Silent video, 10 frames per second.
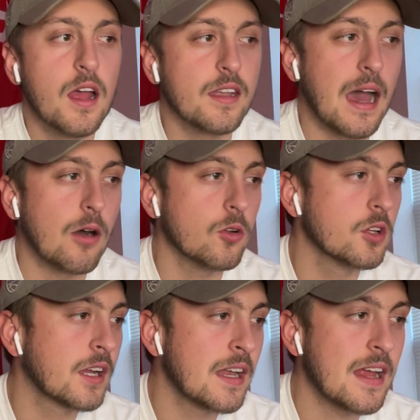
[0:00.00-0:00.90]
Now,
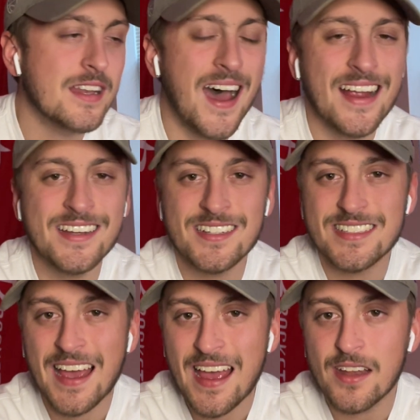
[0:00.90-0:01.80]
looking at 9 and
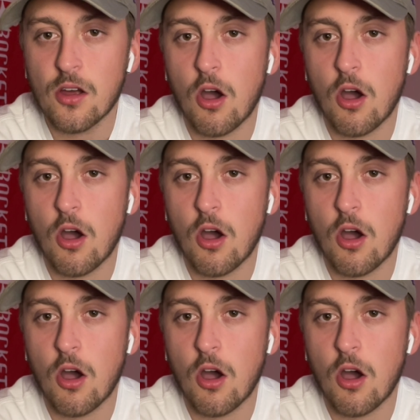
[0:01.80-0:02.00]
10,